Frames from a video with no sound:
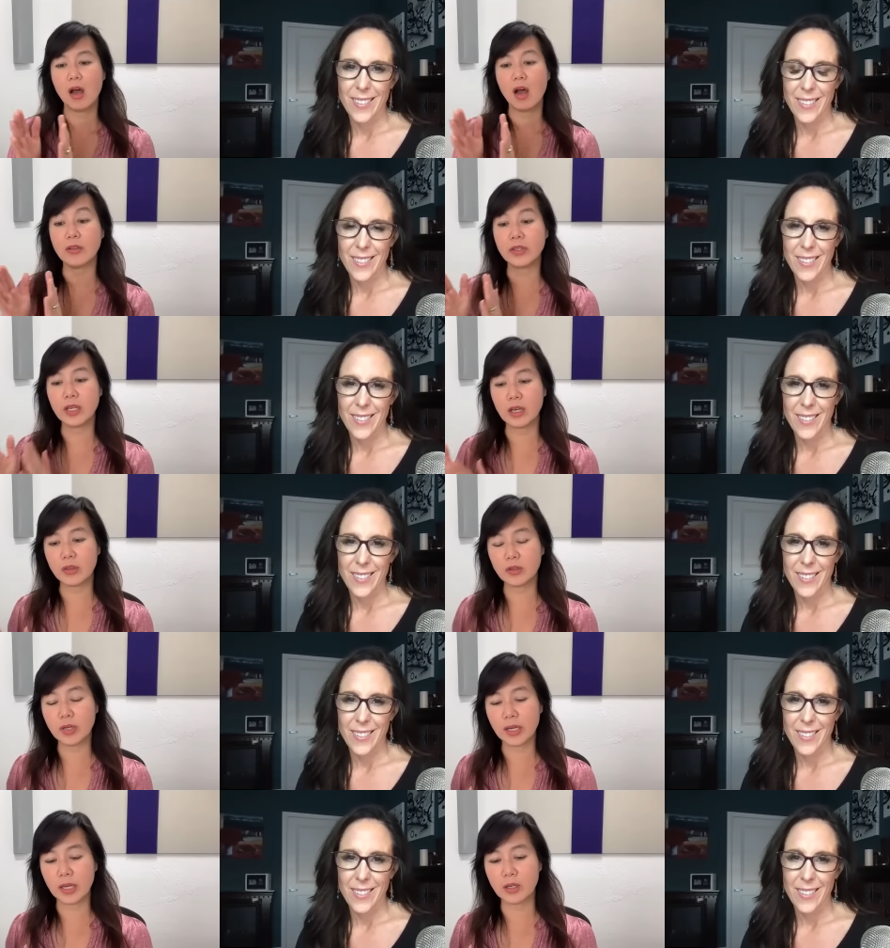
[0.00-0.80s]
Speaker 1: On the
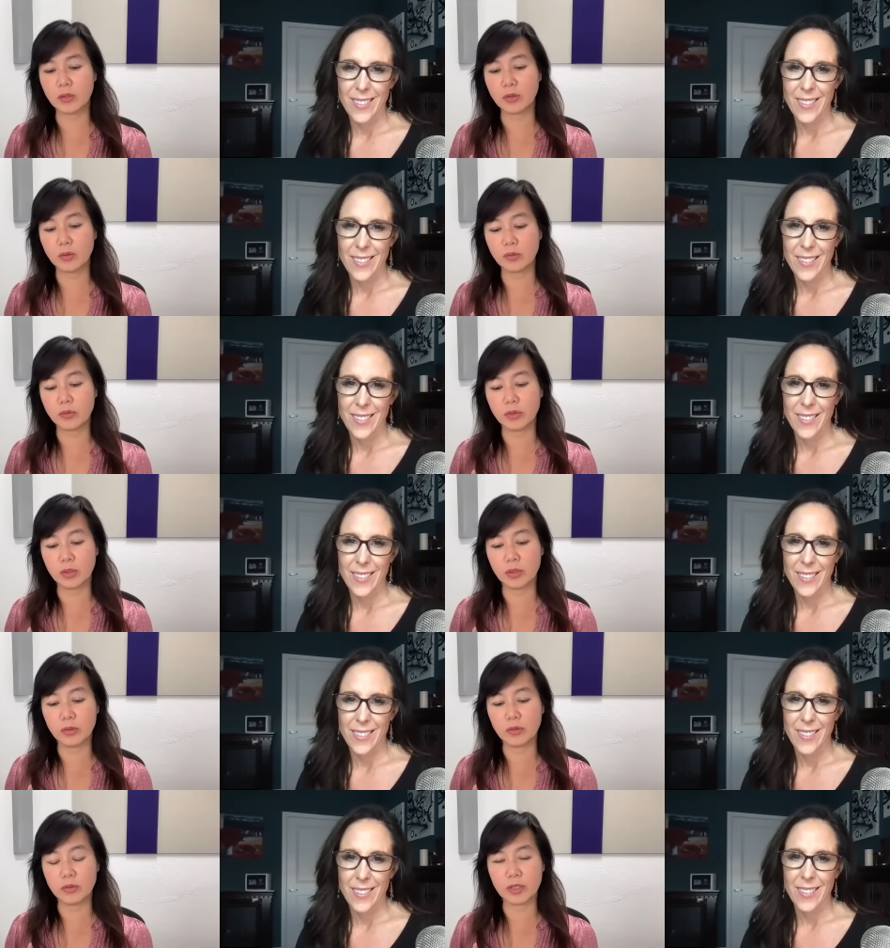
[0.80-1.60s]
other hand,
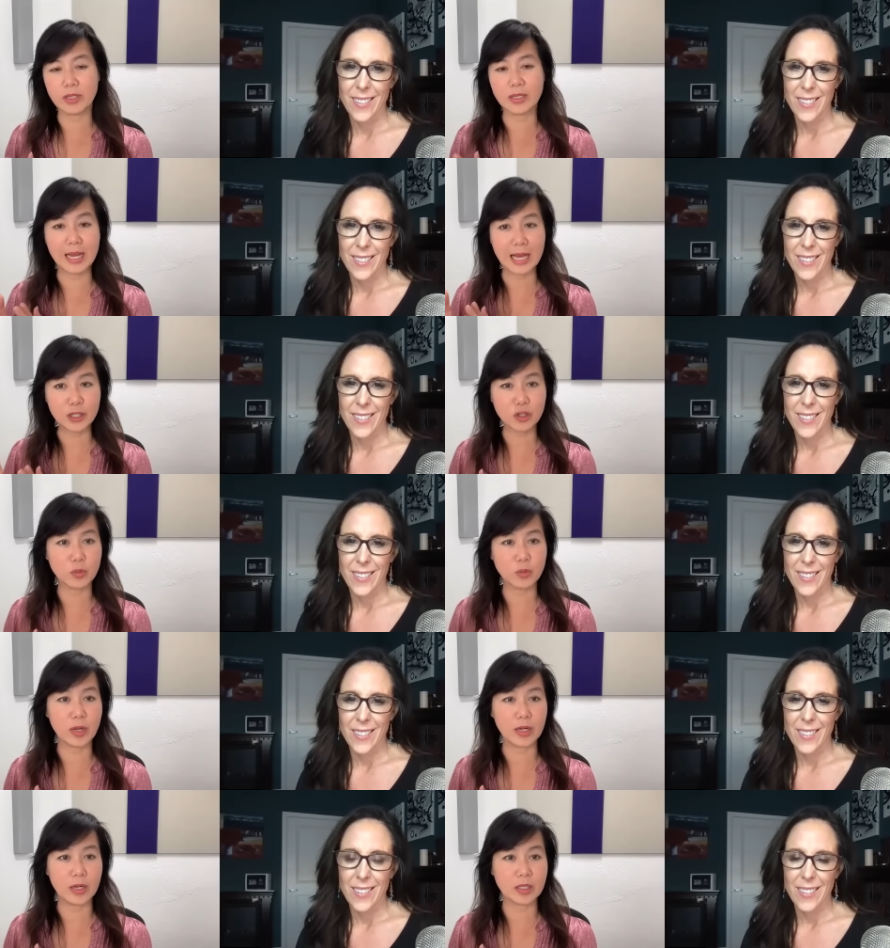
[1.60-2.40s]
the, the natural
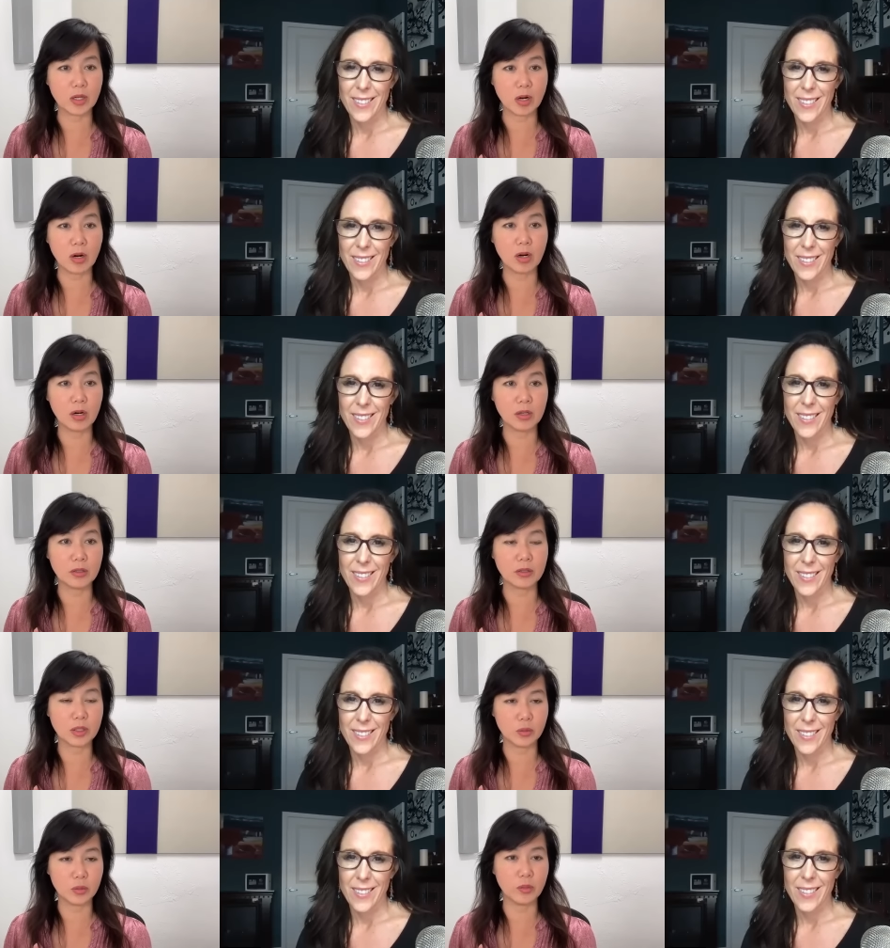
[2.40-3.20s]
products
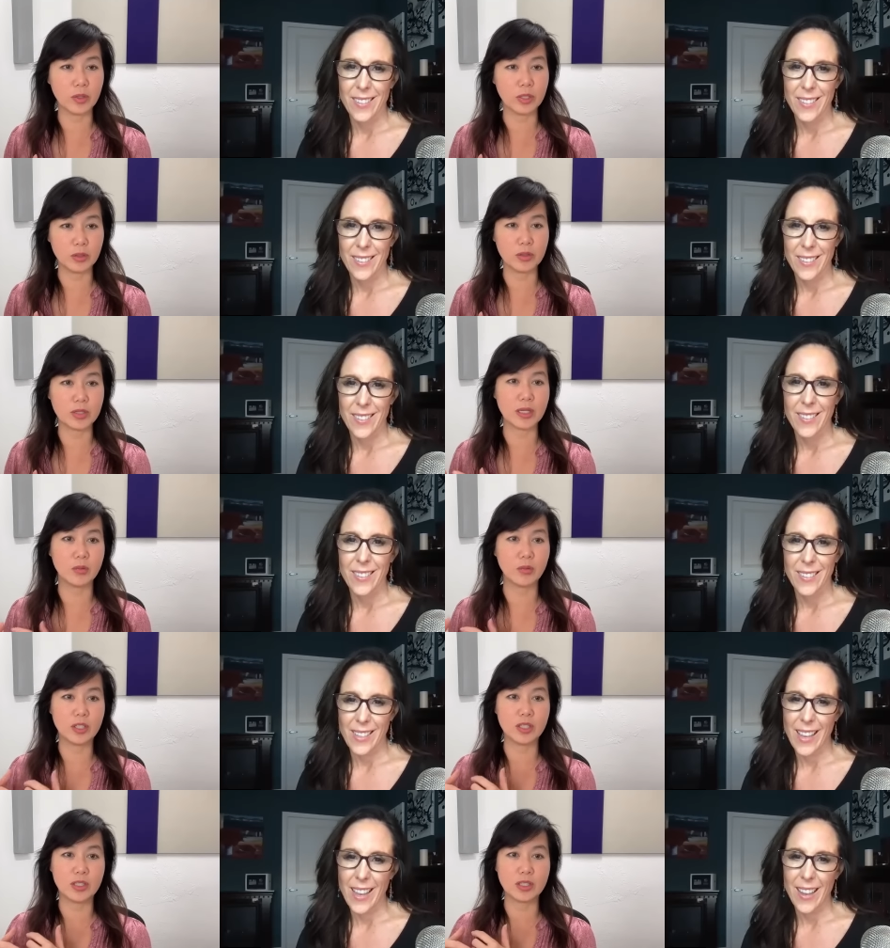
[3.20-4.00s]
are doing what you said,
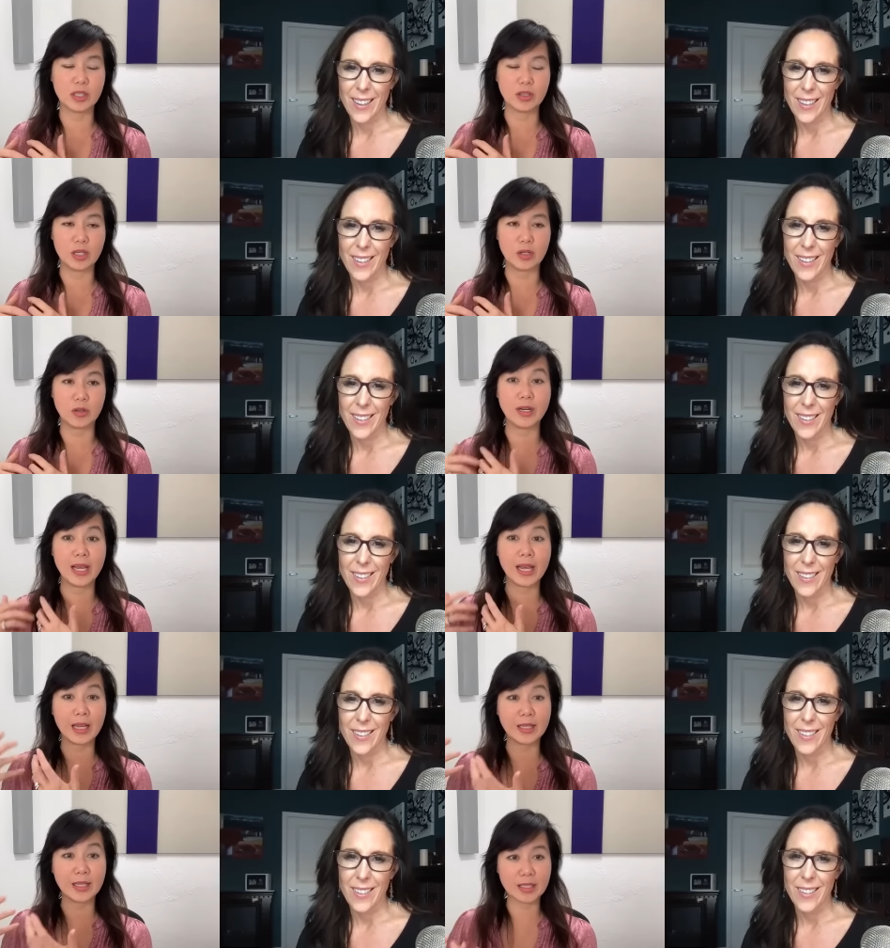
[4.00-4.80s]
which is that they are
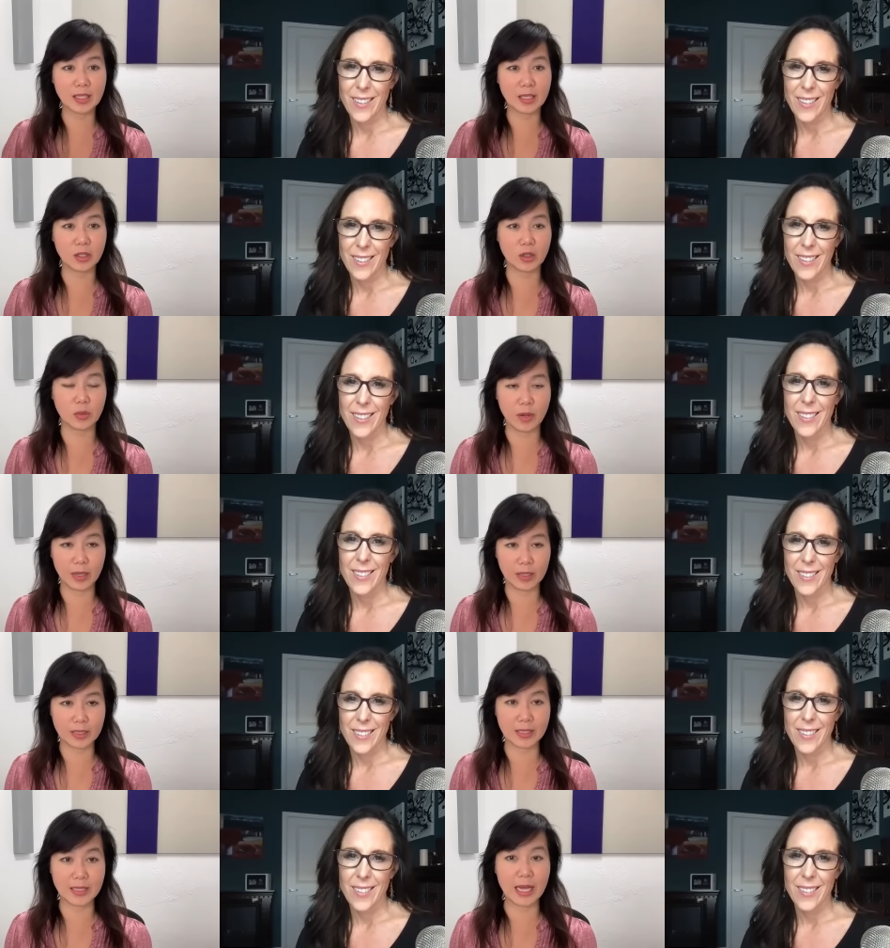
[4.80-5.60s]
enhancing your
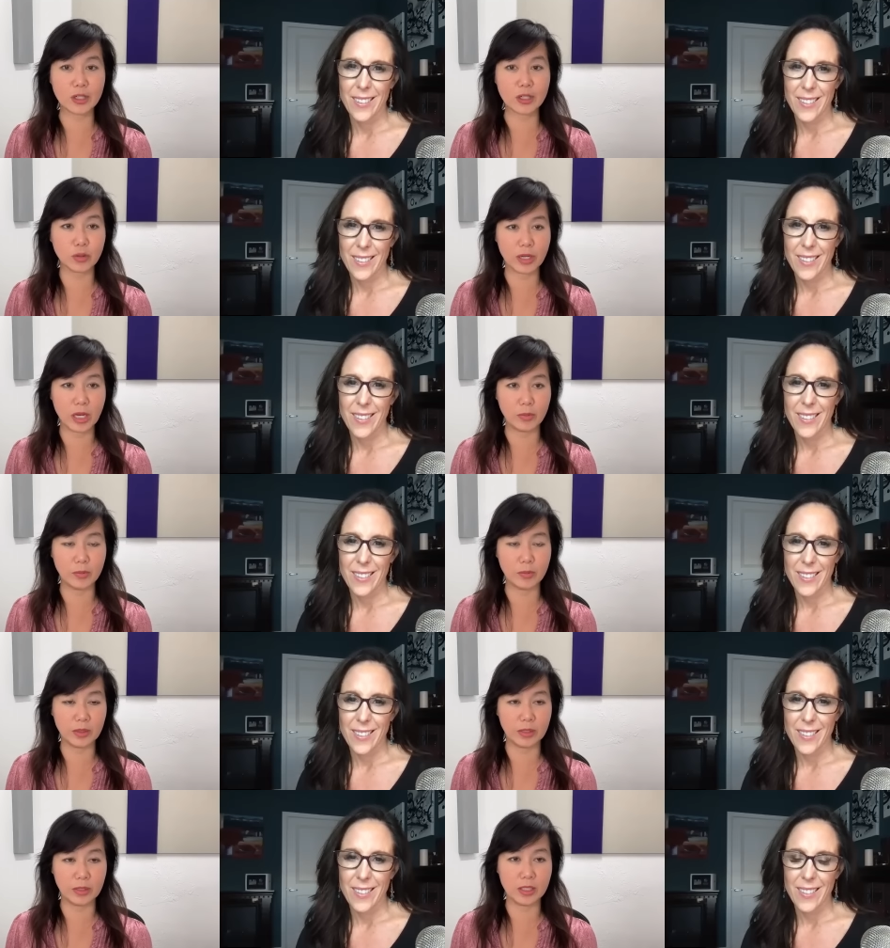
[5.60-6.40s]
body's natural
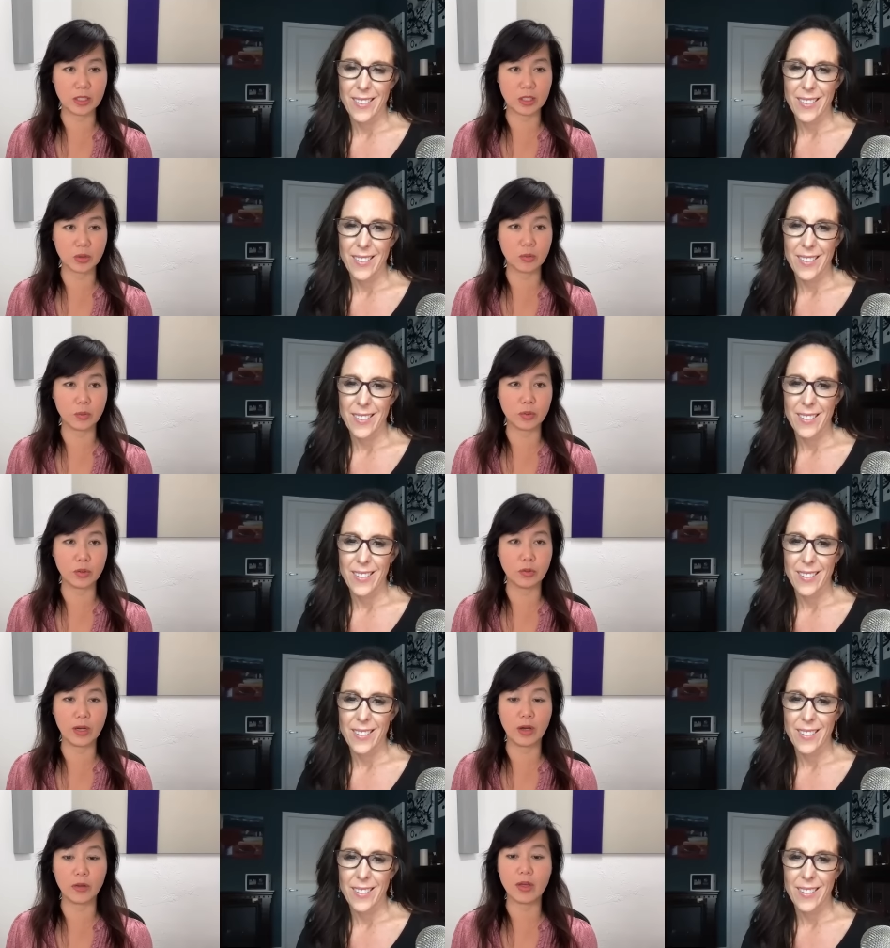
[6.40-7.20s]
capabilities to
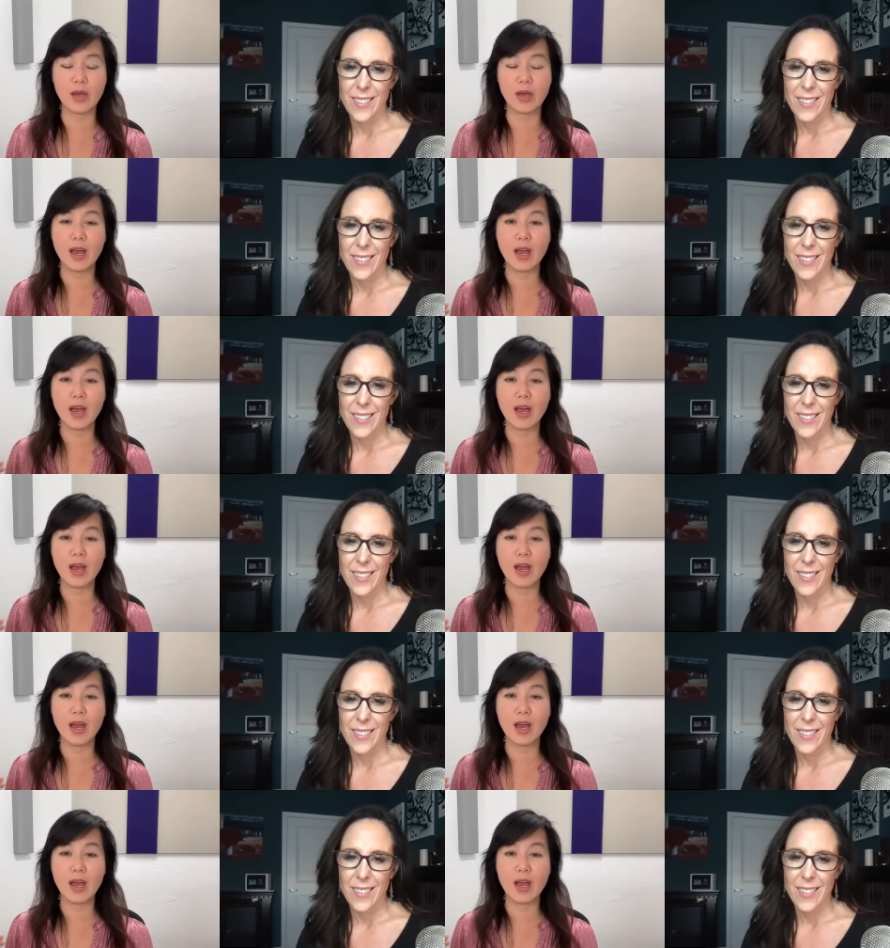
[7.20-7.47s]
improve health.